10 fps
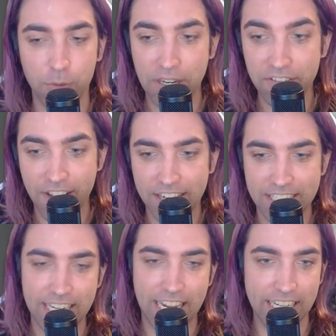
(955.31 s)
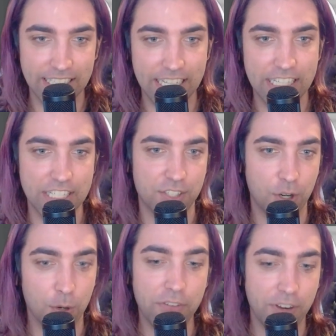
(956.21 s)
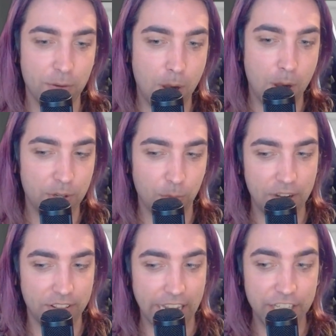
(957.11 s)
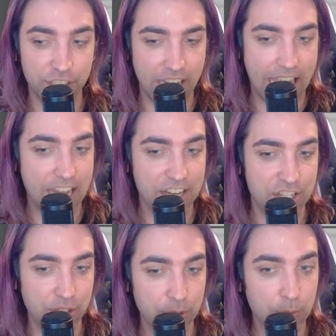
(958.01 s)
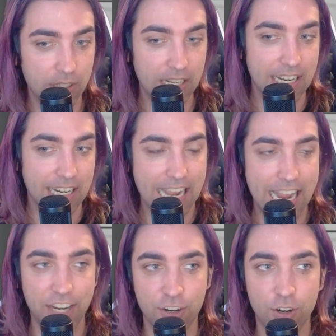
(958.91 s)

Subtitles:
be infected, and it led this horrific moment where the agent had to kite her